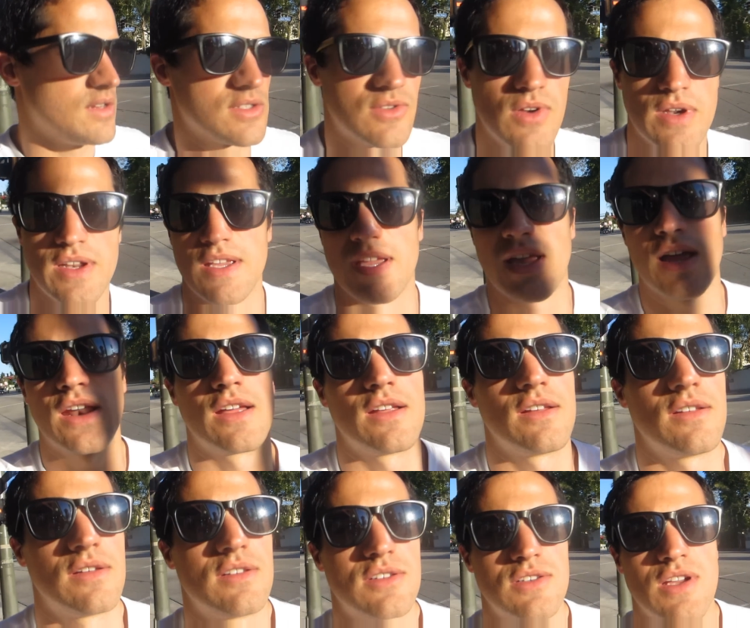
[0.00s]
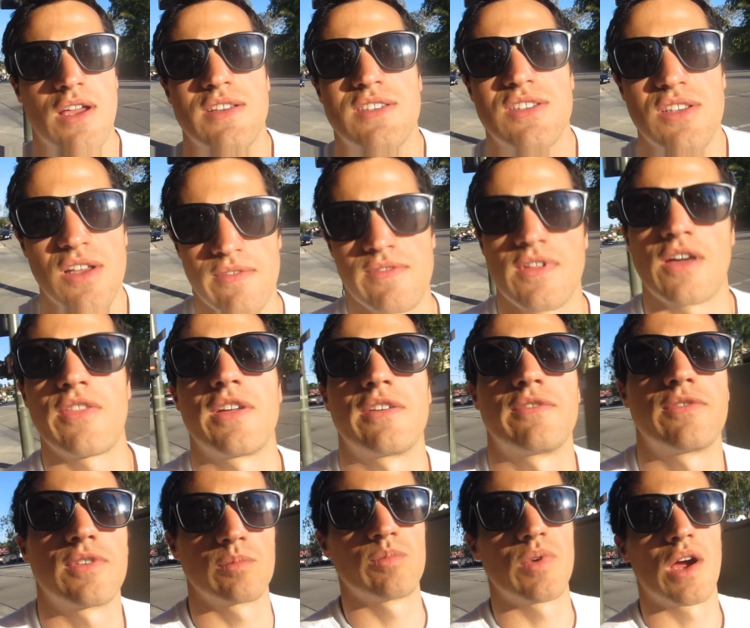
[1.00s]
So I didn't get it. So I still have
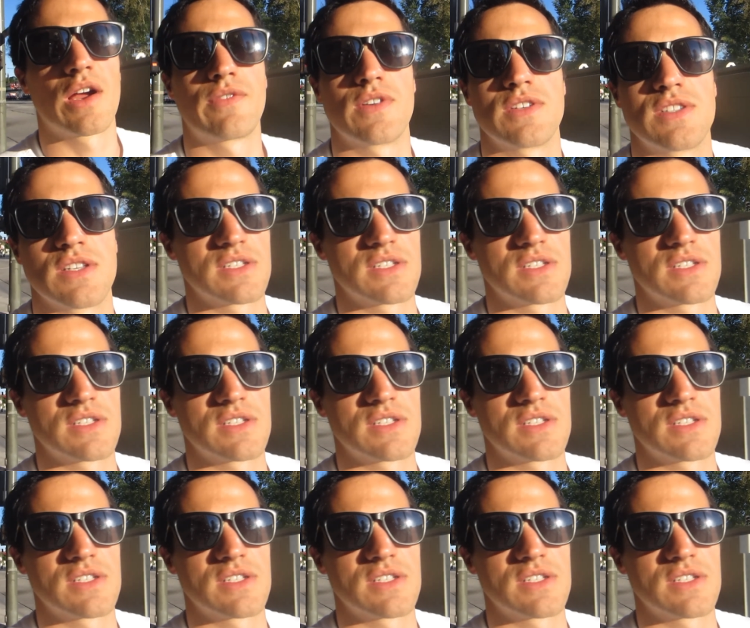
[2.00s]
nothing for breakfast